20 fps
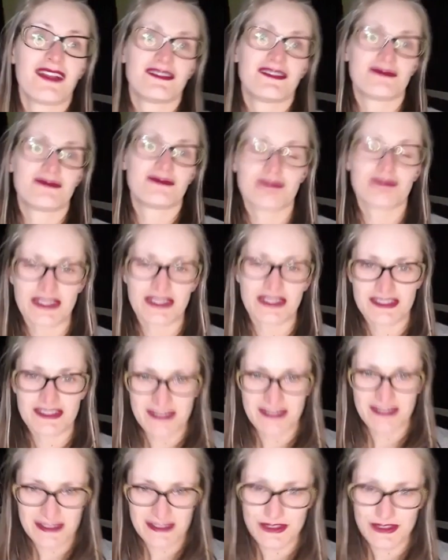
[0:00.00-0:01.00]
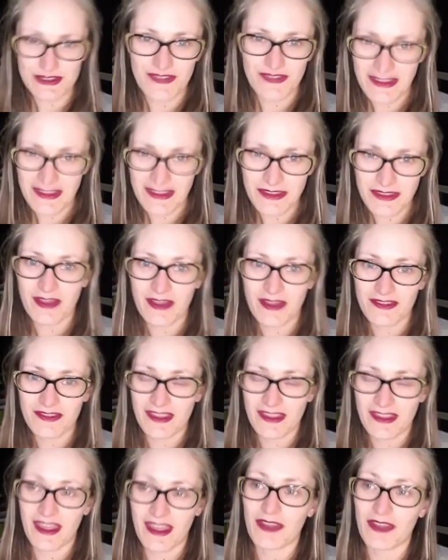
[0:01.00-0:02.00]
which is just a fancy way of
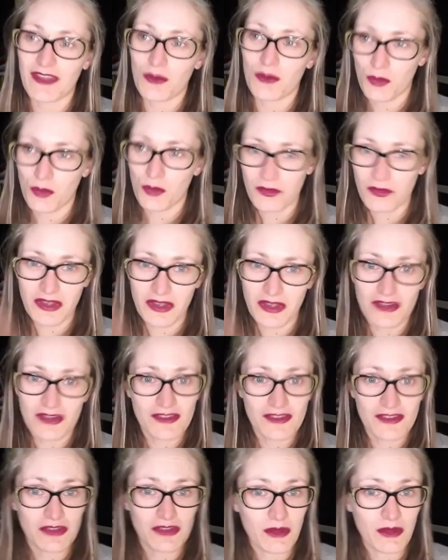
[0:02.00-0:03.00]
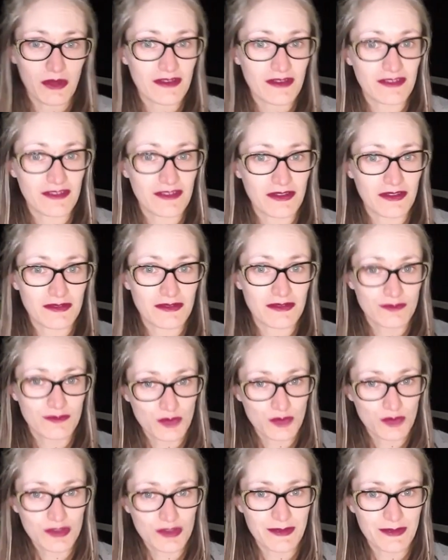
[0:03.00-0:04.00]
saying all my gutters go into water
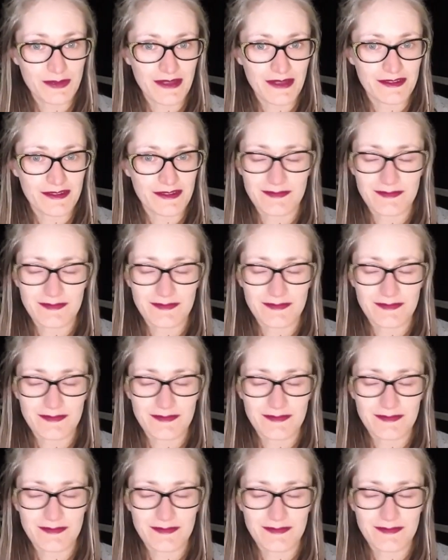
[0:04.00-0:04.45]
bowsers.